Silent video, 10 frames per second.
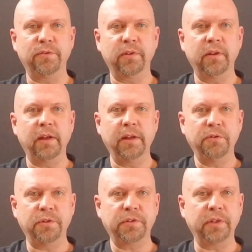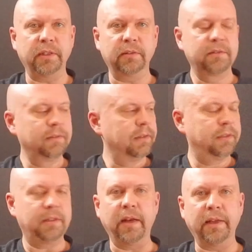of an interesting
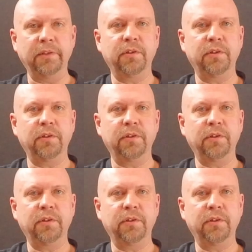study,